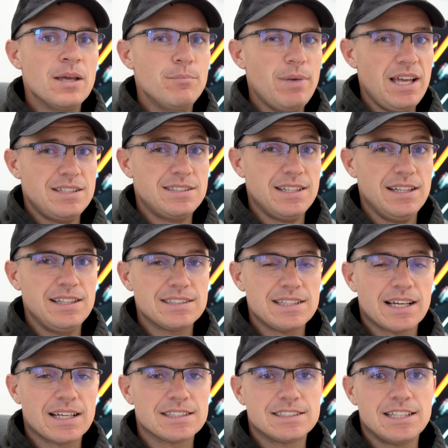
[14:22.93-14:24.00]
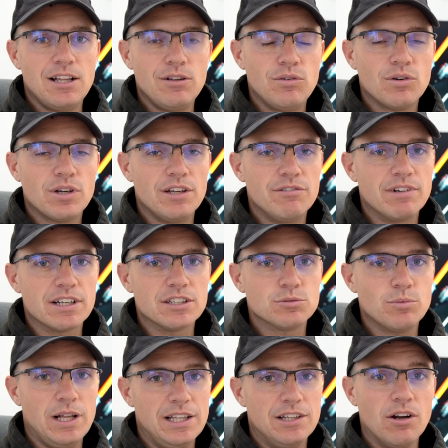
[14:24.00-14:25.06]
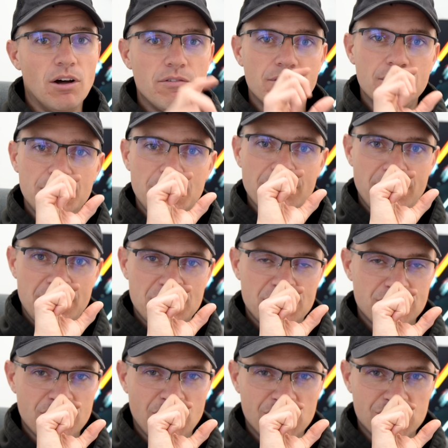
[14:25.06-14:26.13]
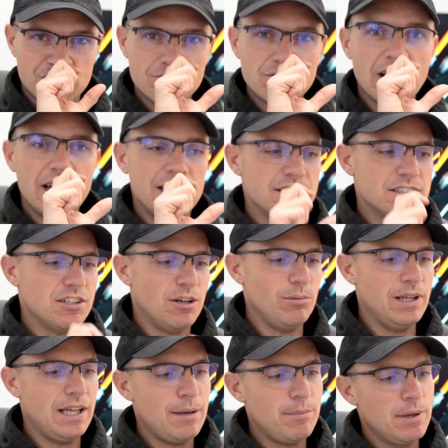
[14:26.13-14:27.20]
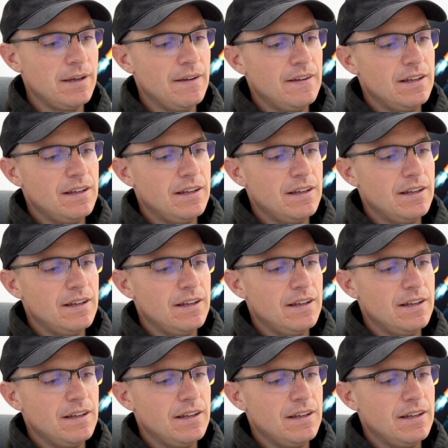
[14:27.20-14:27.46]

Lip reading: Better still, it's like a self-hooking rig as well, and often your fish are hooked right in the top lip,